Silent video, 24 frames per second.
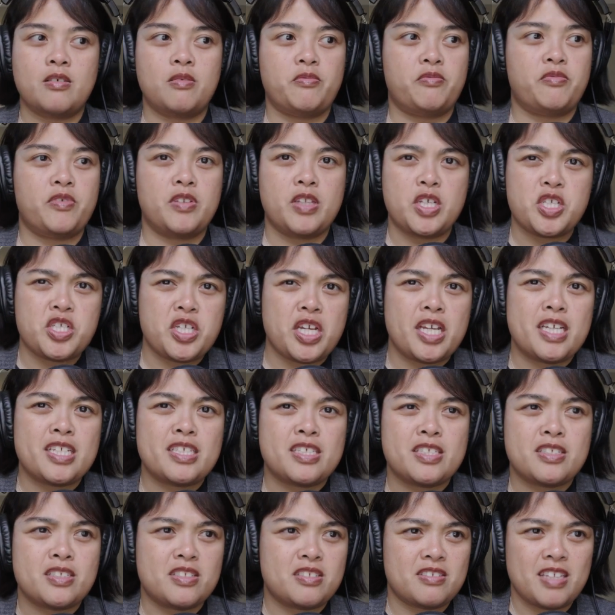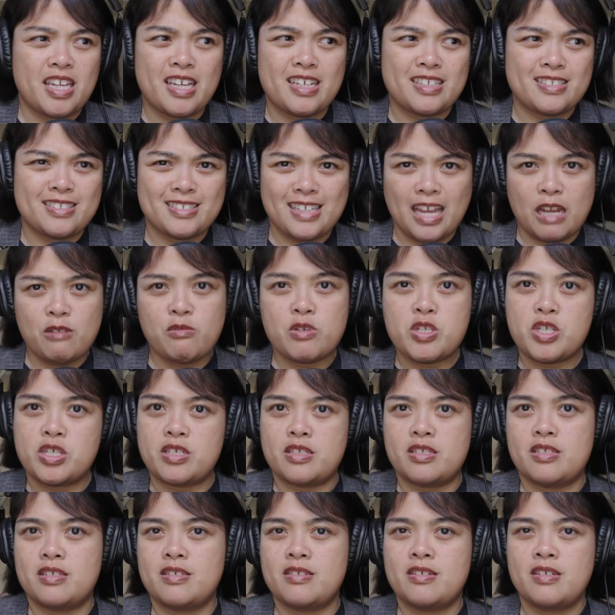Philly cheese steak
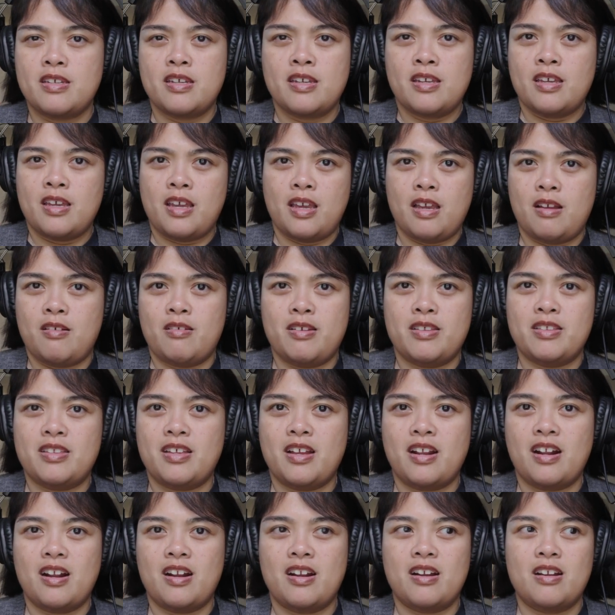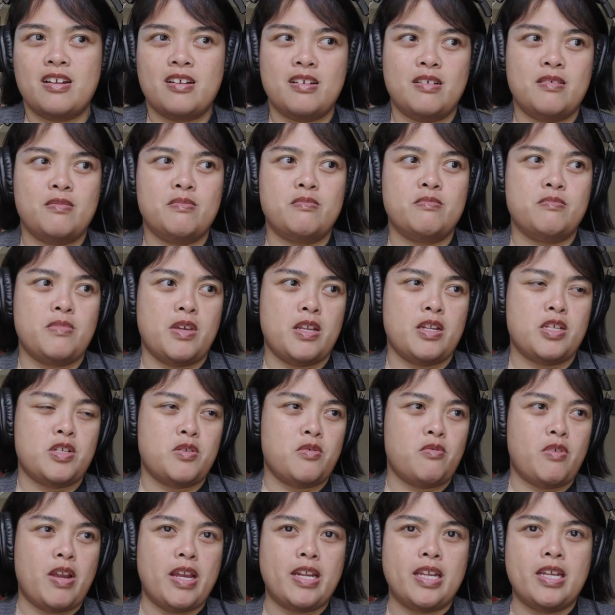sandwiches here and there,
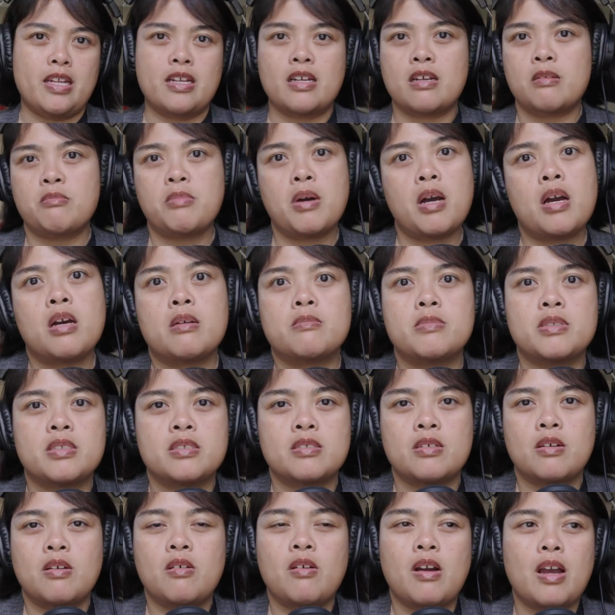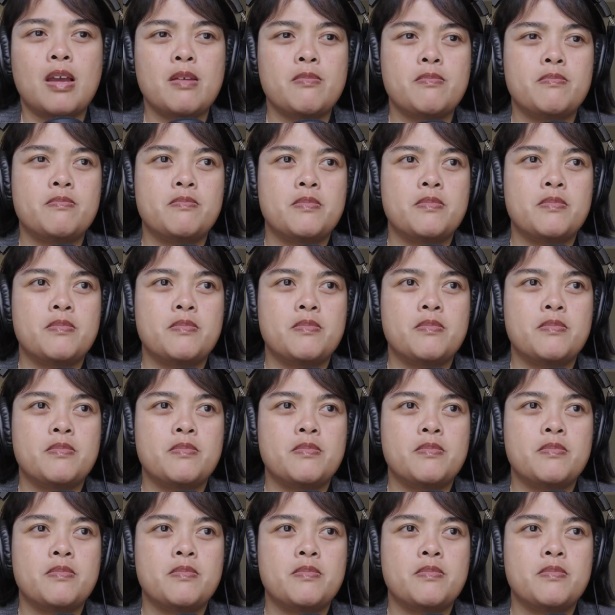Mediterranean kebabs. So I